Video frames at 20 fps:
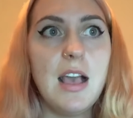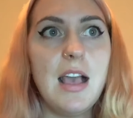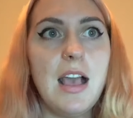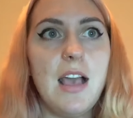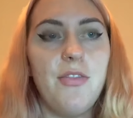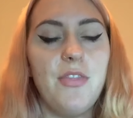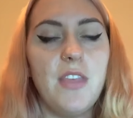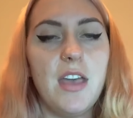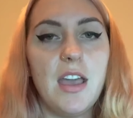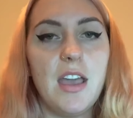
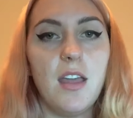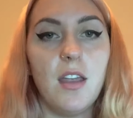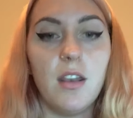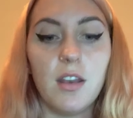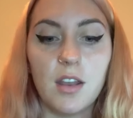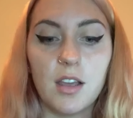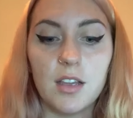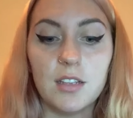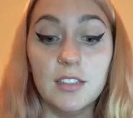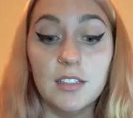And
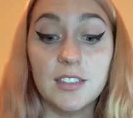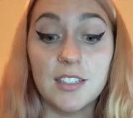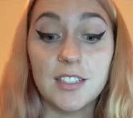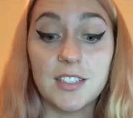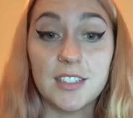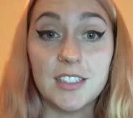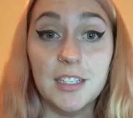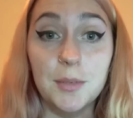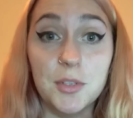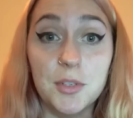then
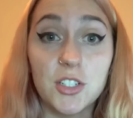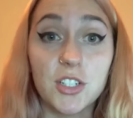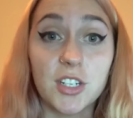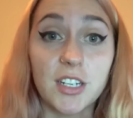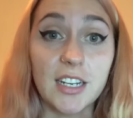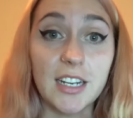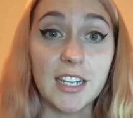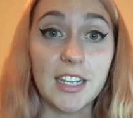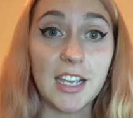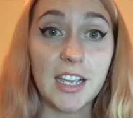
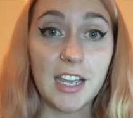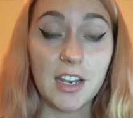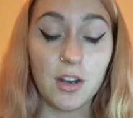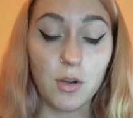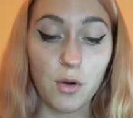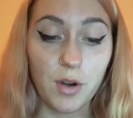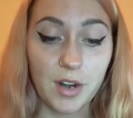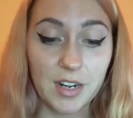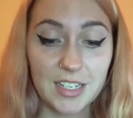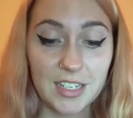symmetry and
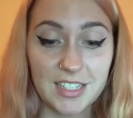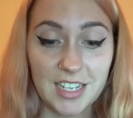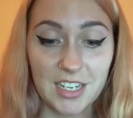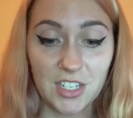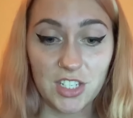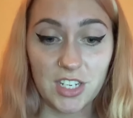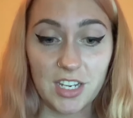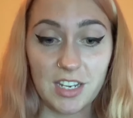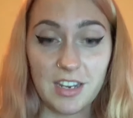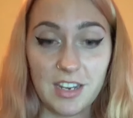
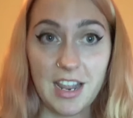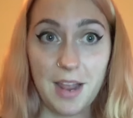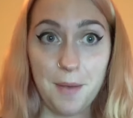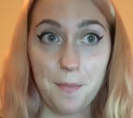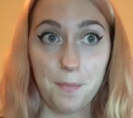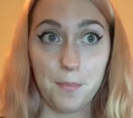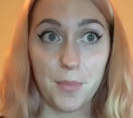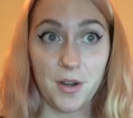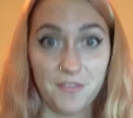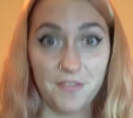organization
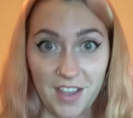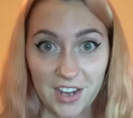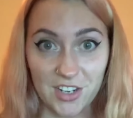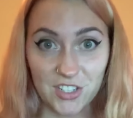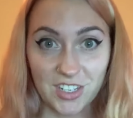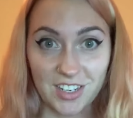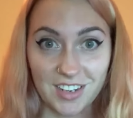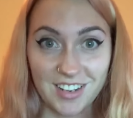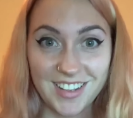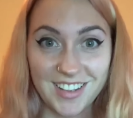and
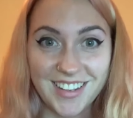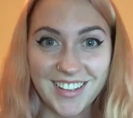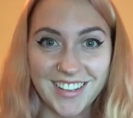perfection.